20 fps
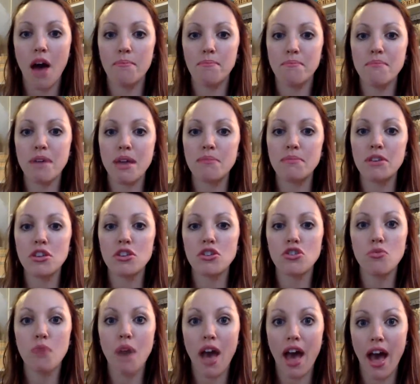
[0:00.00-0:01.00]
maybe
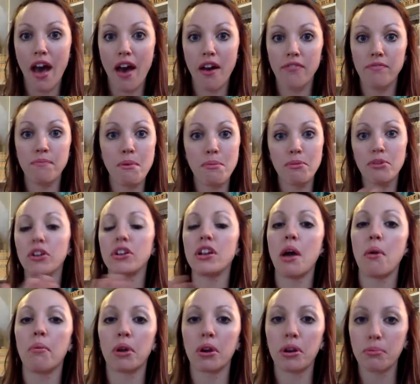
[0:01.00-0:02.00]
you're
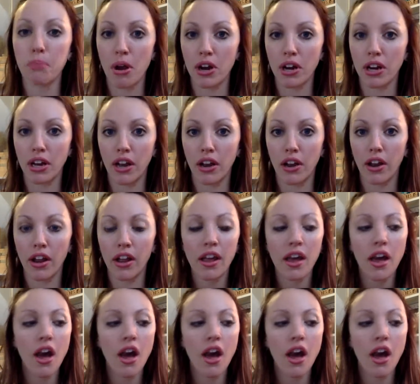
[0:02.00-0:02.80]
network marketing,